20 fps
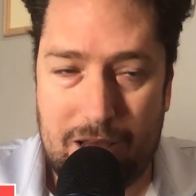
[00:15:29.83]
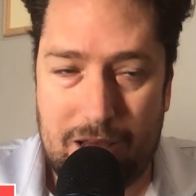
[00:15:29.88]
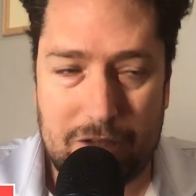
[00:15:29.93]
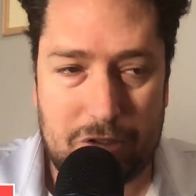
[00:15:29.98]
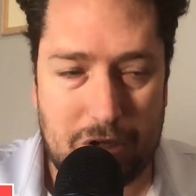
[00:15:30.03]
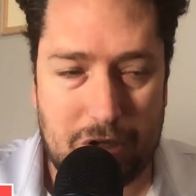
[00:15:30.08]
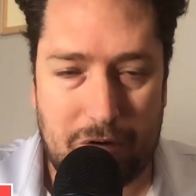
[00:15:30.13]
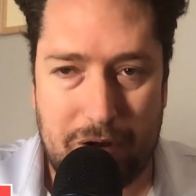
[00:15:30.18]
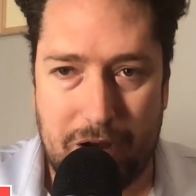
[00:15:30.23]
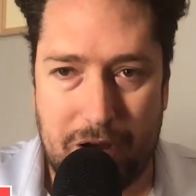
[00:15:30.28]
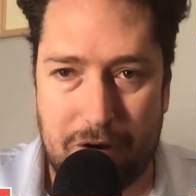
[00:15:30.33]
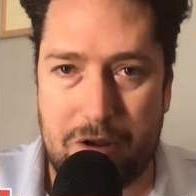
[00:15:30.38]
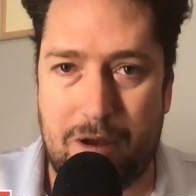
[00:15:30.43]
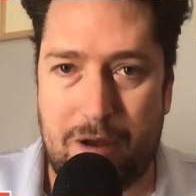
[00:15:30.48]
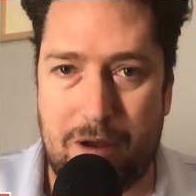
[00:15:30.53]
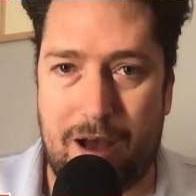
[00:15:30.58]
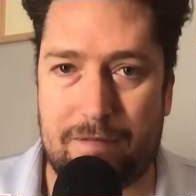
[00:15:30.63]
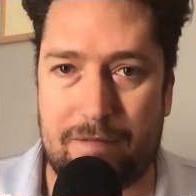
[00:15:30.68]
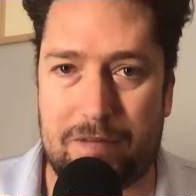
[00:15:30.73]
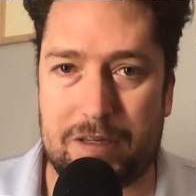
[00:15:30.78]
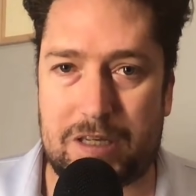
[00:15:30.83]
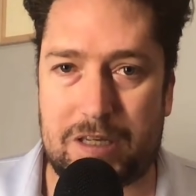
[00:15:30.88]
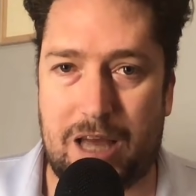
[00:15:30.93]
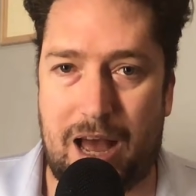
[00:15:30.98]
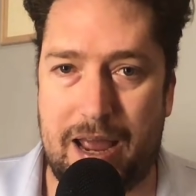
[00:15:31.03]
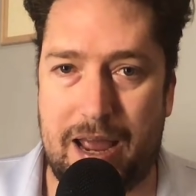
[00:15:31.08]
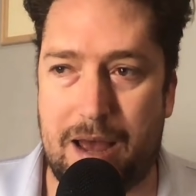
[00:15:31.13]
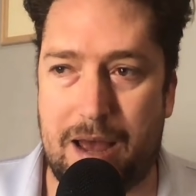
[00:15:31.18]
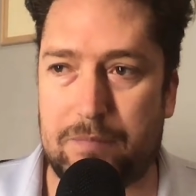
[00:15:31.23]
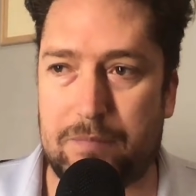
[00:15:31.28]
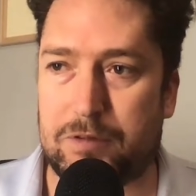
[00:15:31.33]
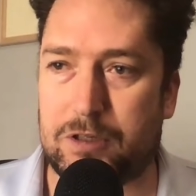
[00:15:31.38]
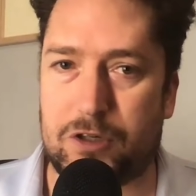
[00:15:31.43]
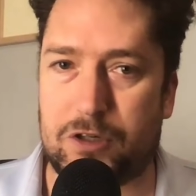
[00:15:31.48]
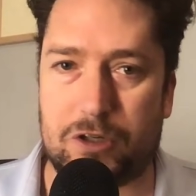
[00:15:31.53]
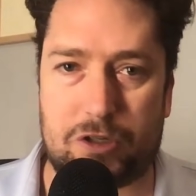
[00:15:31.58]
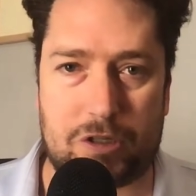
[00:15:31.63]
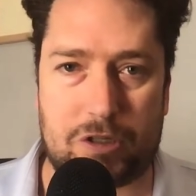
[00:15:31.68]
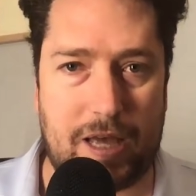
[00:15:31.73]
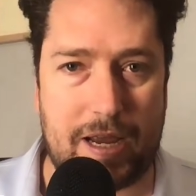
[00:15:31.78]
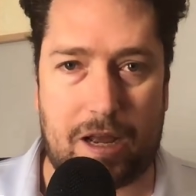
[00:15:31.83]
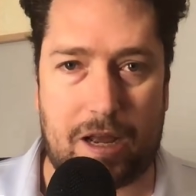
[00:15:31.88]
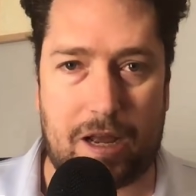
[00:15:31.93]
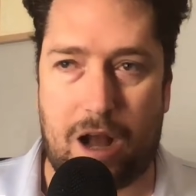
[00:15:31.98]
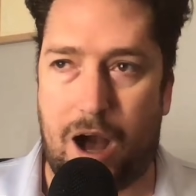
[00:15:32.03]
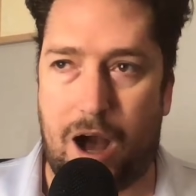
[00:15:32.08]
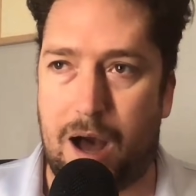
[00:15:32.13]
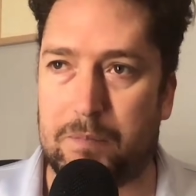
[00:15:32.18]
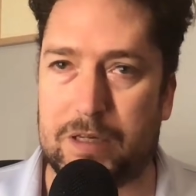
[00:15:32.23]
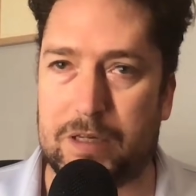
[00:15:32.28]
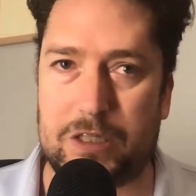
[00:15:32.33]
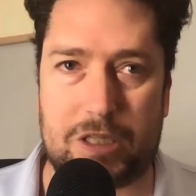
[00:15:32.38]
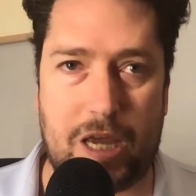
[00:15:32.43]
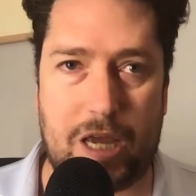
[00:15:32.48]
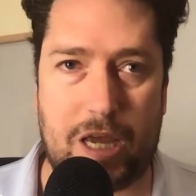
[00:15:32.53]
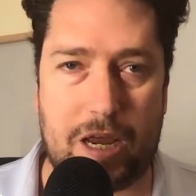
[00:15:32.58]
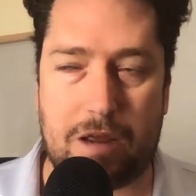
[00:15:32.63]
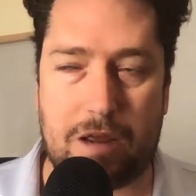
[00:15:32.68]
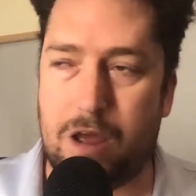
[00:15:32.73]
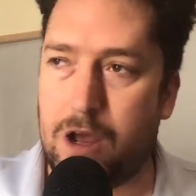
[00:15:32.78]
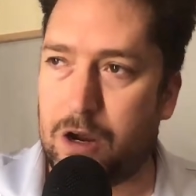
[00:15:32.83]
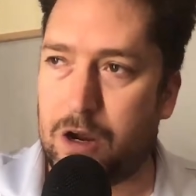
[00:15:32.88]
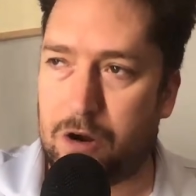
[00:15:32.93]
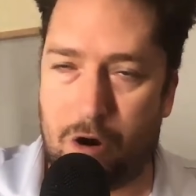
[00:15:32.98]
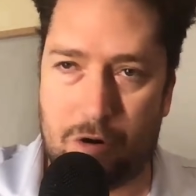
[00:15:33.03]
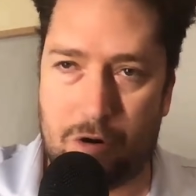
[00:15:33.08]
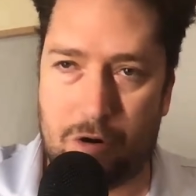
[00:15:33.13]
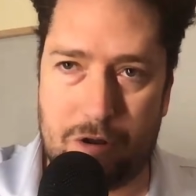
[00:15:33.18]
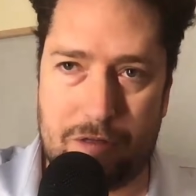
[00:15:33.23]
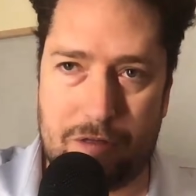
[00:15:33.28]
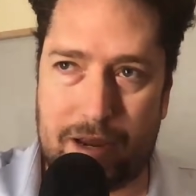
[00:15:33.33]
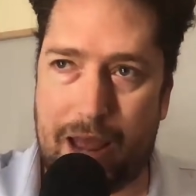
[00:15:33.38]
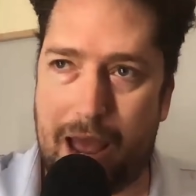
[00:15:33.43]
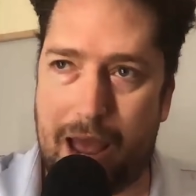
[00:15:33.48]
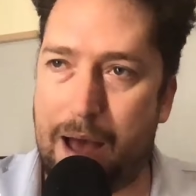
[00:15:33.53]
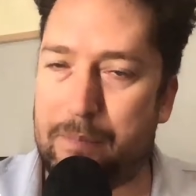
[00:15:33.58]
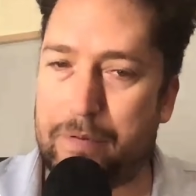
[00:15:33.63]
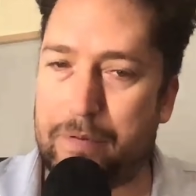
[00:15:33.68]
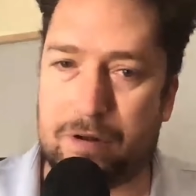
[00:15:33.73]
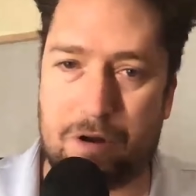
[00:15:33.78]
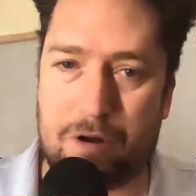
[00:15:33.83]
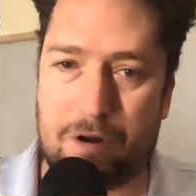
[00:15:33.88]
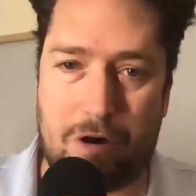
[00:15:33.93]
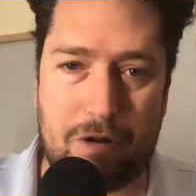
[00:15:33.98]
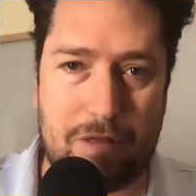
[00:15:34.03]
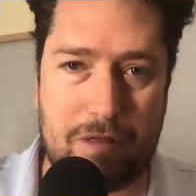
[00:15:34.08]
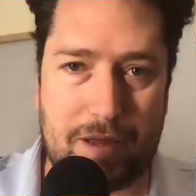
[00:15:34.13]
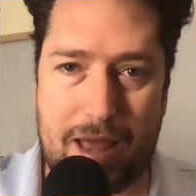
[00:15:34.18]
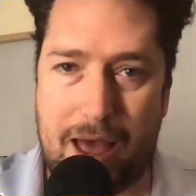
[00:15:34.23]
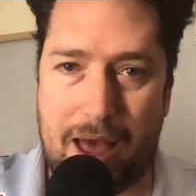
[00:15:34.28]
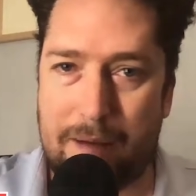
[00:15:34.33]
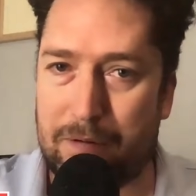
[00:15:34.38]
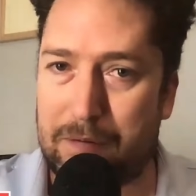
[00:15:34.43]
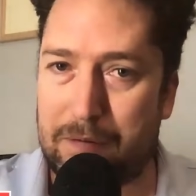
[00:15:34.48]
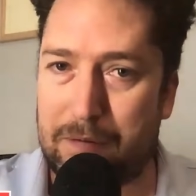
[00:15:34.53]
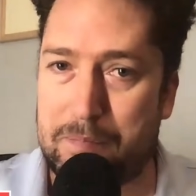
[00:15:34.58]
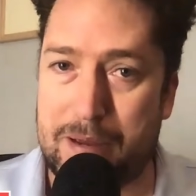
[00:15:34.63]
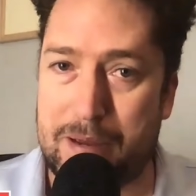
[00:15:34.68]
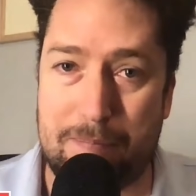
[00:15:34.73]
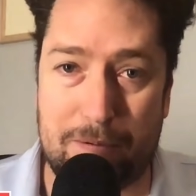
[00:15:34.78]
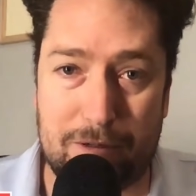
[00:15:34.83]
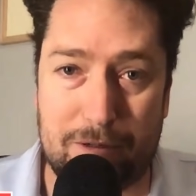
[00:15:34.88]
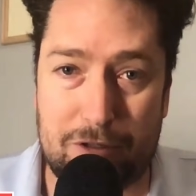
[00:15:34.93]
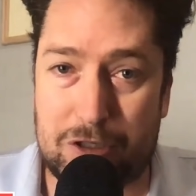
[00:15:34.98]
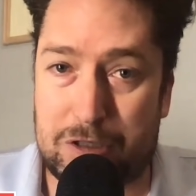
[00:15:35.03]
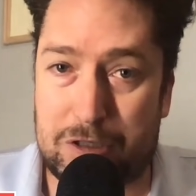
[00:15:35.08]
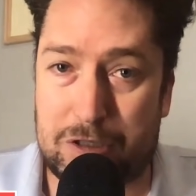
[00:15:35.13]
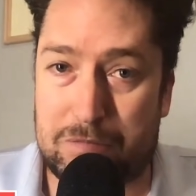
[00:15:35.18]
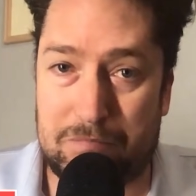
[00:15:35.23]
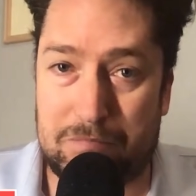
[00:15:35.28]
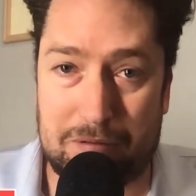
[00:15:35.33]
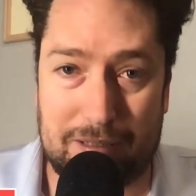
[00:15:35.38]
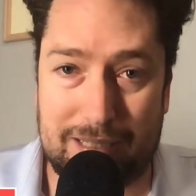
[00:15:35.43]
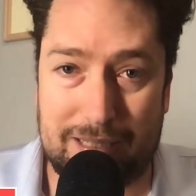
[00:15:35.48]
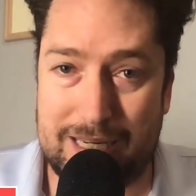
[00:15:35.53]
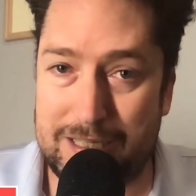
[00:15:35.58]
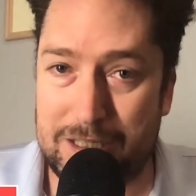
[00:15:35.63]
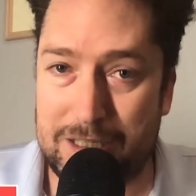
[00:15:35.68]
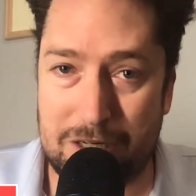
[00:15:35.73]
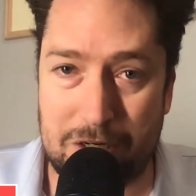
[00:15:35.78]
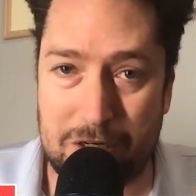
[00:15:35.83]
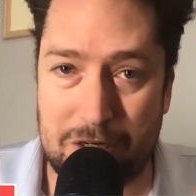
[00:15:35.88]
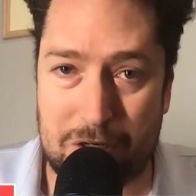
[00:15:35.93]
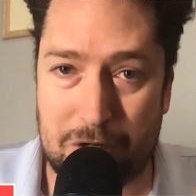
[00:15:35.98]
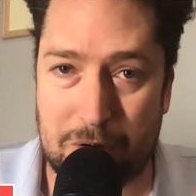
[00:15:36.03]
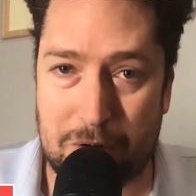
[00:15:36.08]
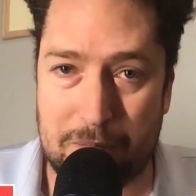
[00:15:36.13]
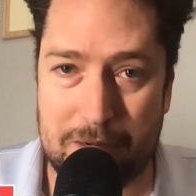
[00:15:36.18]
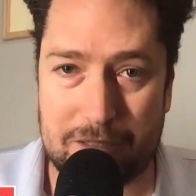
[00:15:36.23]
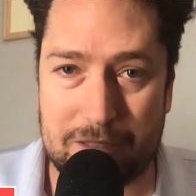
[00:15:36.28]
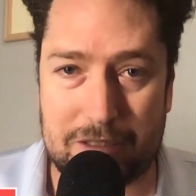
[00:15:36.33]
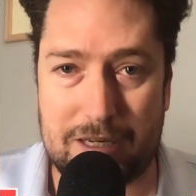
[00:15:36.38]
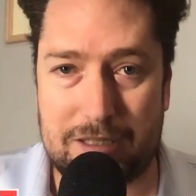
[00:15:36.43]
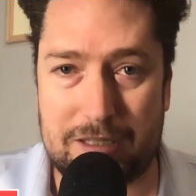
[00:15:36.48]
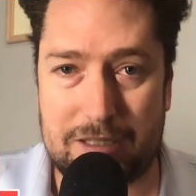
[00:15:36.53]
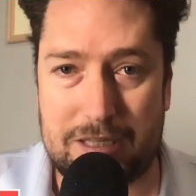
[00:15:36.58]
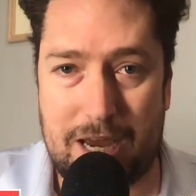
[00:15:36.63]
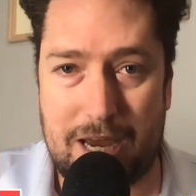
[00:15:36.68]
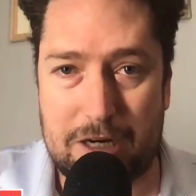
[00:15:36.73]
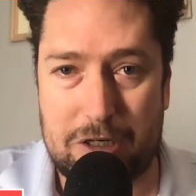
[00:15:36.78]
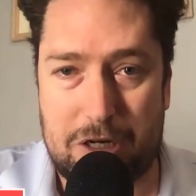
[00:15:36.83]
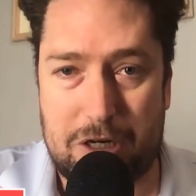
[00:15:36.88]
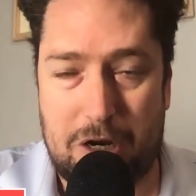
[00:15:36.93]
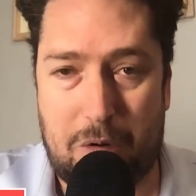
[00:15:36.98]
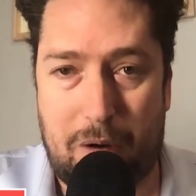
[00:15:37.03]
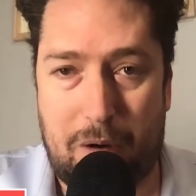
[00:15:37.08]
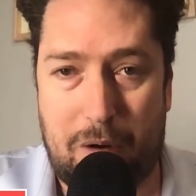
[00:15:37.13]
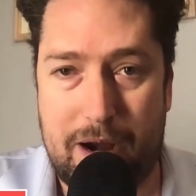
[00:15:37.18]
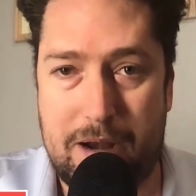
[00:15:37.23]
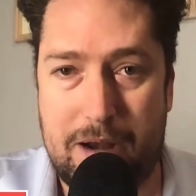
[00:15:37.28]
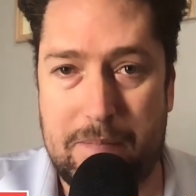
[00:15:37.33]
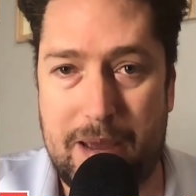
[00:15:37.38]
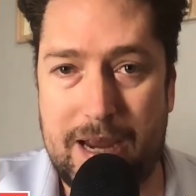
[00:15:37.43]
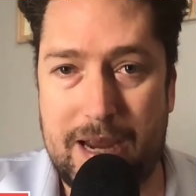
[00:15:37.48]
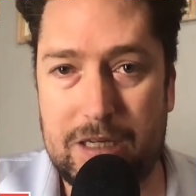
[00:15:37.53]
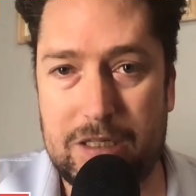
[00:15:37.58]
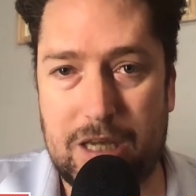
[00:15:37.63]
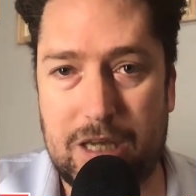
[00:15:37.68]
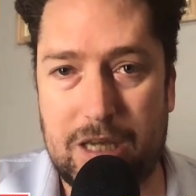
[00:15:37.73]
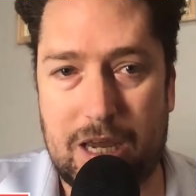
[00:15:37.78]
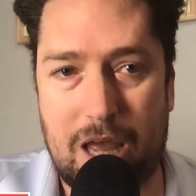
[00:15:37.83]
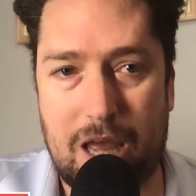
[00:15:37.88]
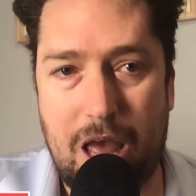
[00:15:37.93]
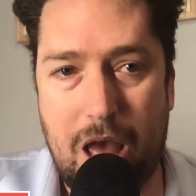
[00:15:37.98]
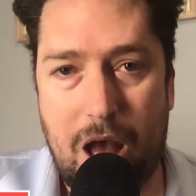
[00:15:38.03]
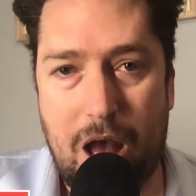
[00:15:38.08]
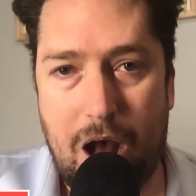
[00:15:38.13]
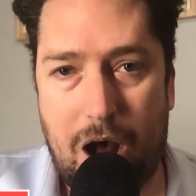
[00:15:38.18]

And so here you have this guy Epps just like calmly saying, go to the Capitol, go to the Capitol. People just listen to him. It's actually quite amazing.